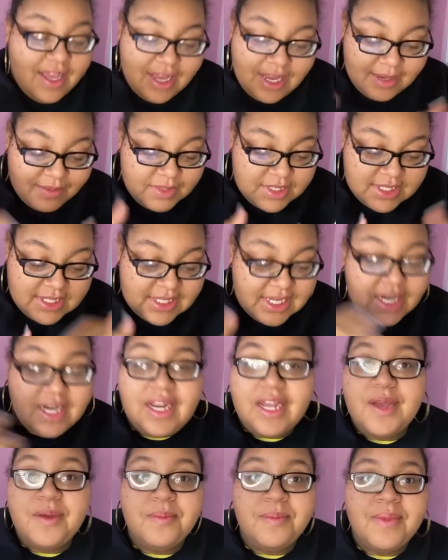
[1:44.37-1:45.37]
just
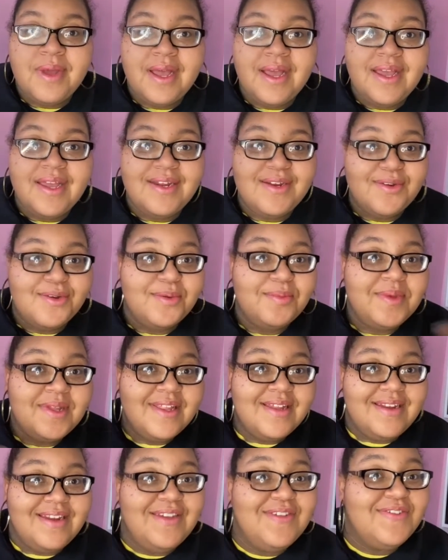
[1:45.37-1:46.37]
setting up my
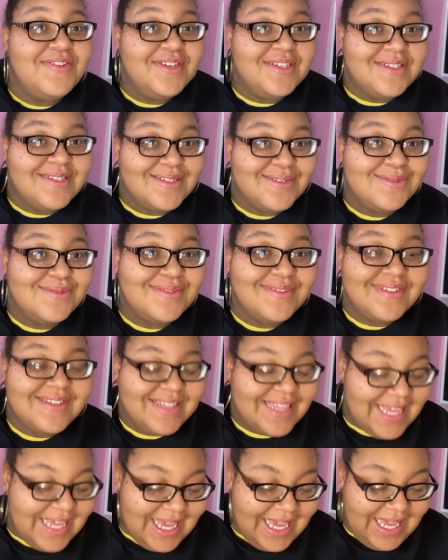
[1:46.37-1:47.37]
Notability for
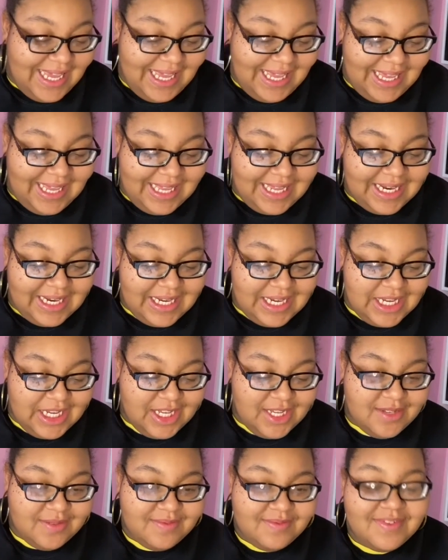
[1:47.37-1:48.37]
school. And
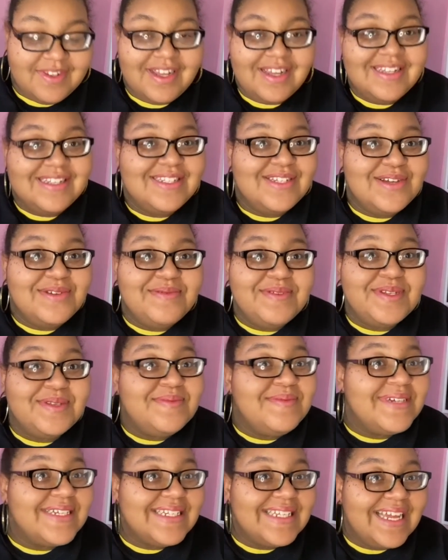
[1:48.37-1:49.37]
so I'm
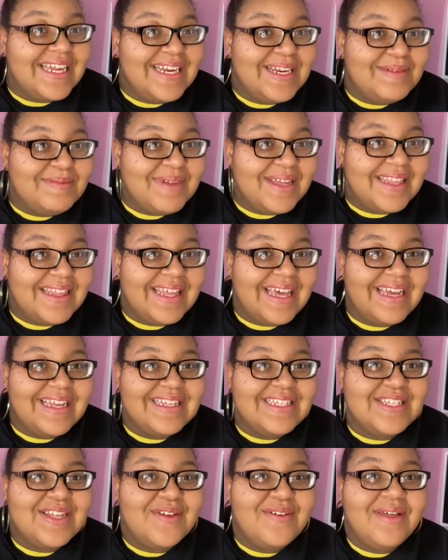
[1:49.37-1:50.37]
super excited about
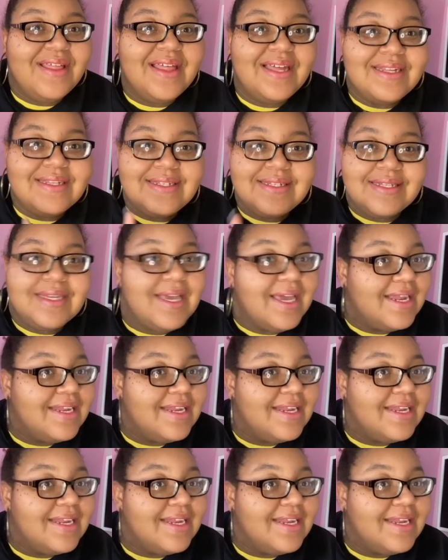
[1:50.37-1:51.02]
that. So let's get